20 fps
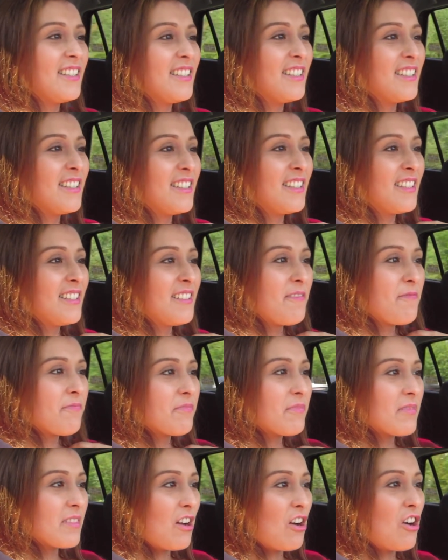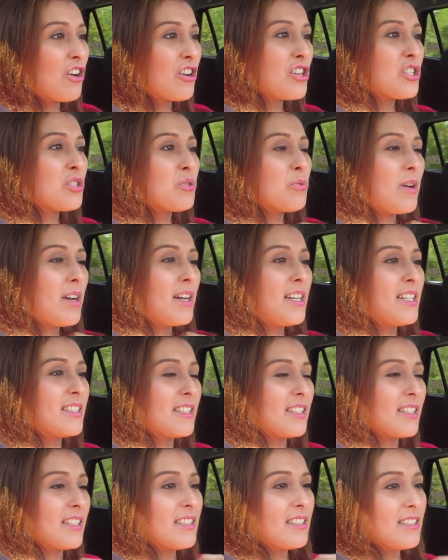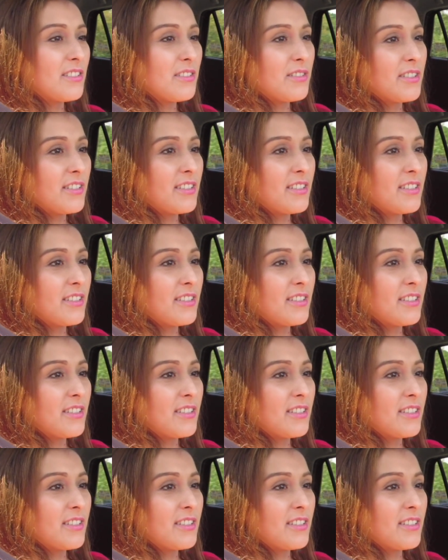He's artist wise, like he's.